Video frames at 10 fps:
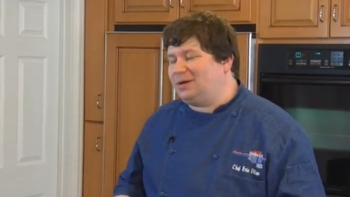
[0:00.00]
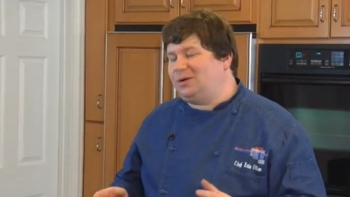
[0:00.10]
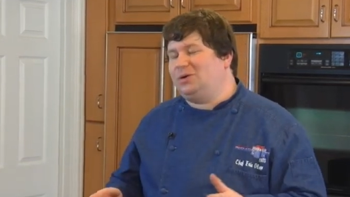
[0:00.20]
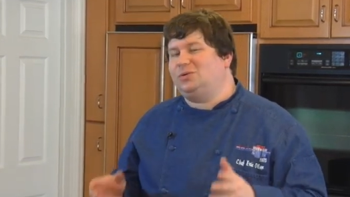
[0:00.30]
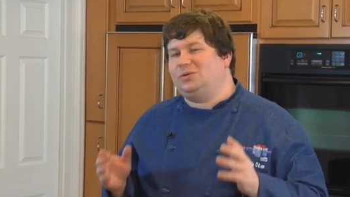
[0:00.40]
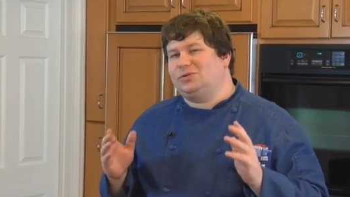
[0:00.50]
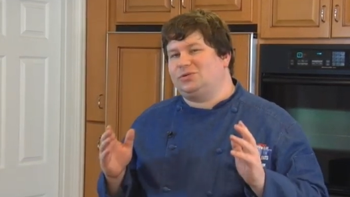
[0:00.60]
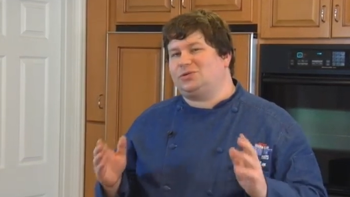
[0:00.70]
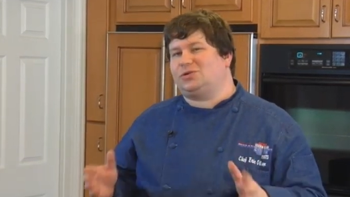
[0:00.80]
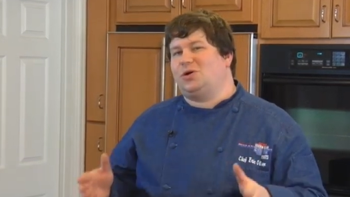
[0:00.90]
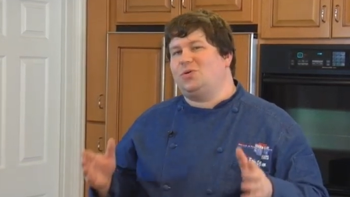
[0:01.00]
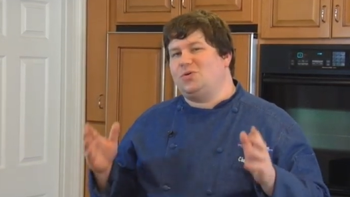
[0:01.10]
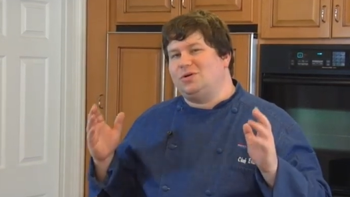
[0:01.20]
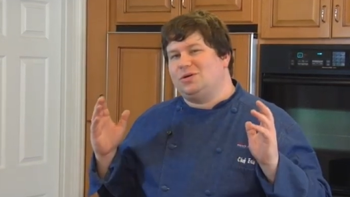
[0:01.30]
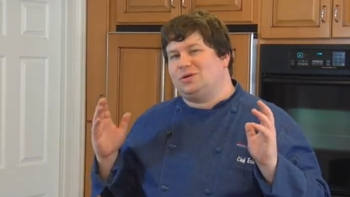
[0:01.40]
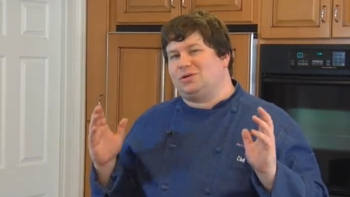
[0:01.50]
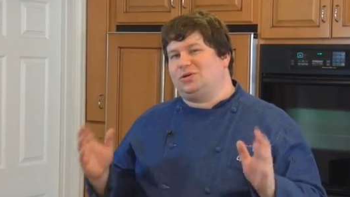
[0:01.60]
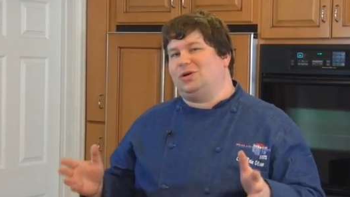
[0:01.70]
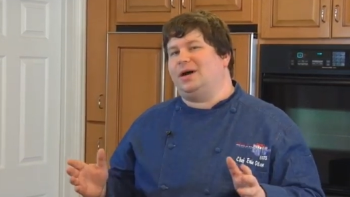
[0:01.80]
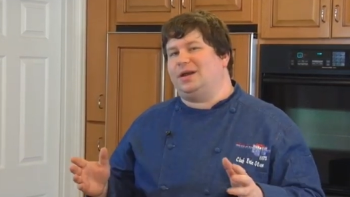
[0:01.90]
Oh, so
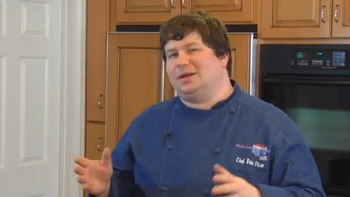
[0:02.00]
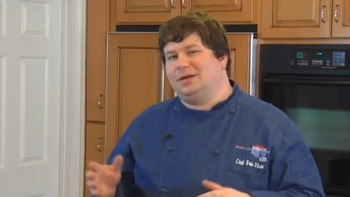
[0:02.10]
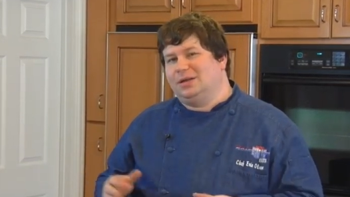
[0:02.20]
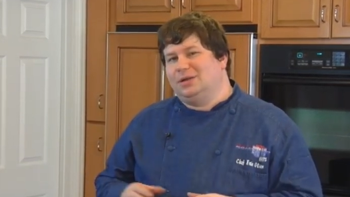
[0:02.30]
good.